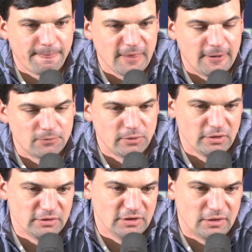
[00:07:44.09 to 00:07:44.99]
We're
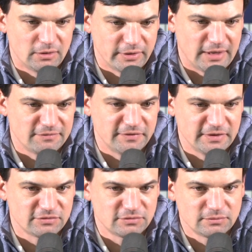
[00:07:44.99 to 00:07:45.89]
really young on
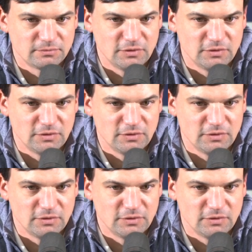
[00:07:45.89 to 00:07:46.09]
offense.